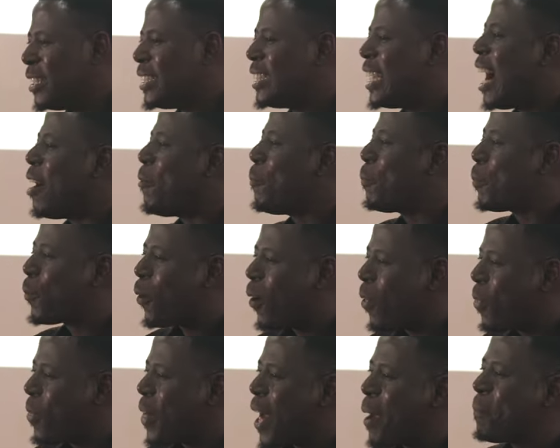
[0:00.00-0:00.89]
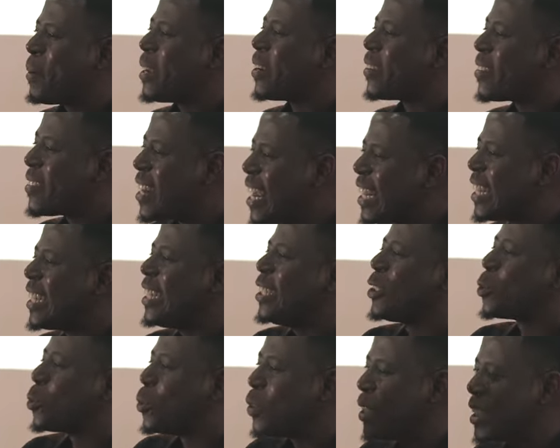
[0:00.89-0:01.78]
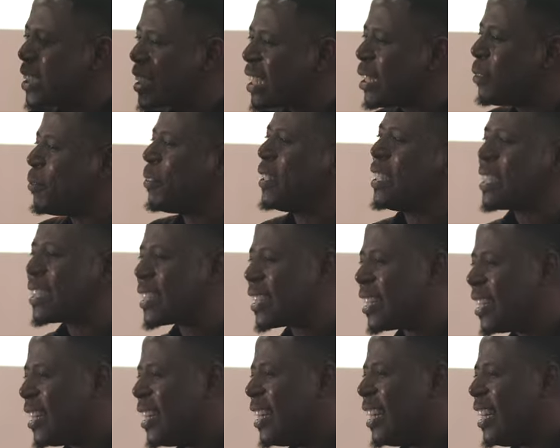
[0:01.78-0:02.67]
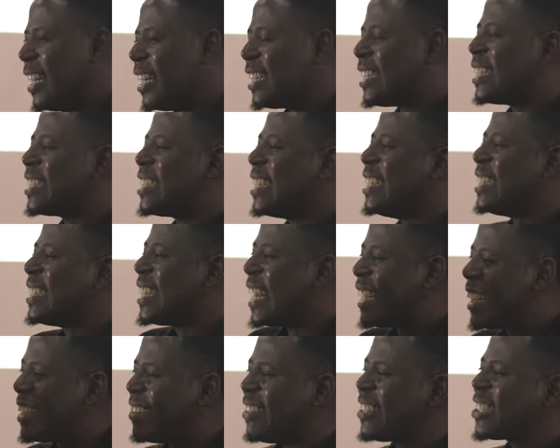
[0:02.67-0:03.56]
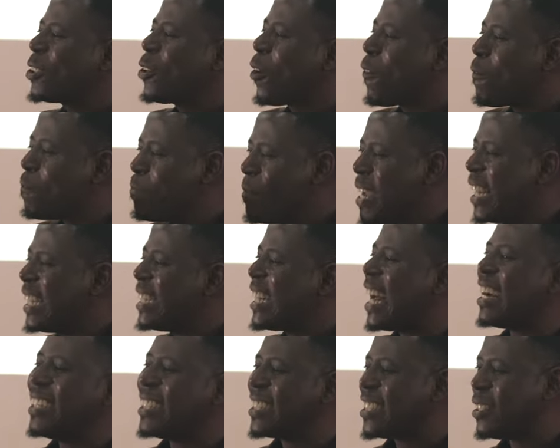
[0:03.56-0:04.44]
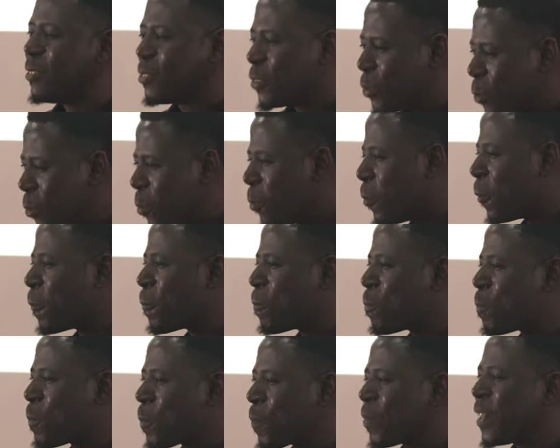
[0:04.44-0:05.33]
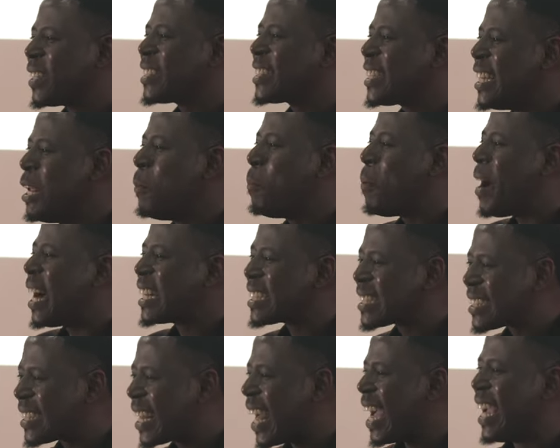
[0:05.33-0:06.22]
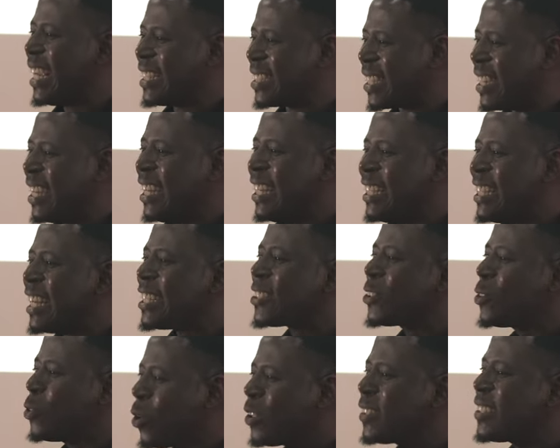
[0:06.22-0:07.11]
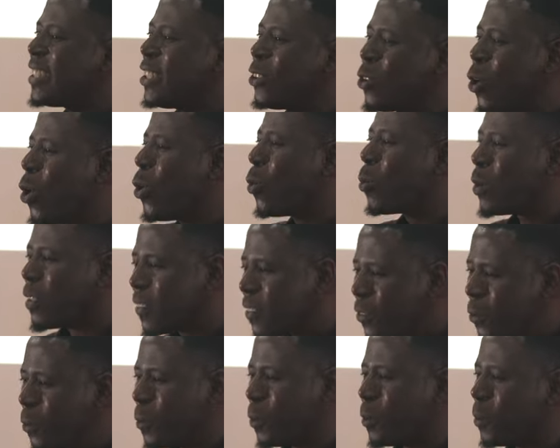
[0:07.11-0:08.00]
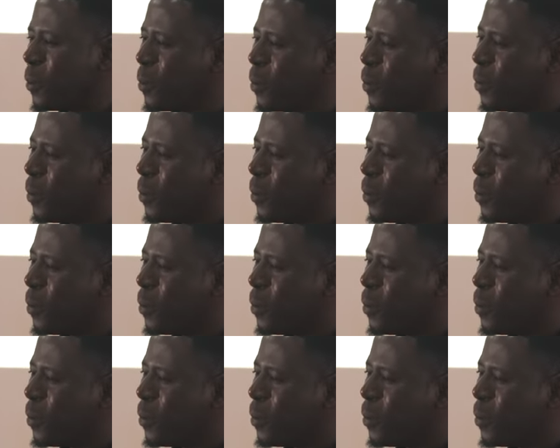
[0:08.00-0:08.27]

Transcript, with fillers: Dear brother, be ready to receive it. It is the generation of men that receives no. Sleep at night. There's nothing wrong with you.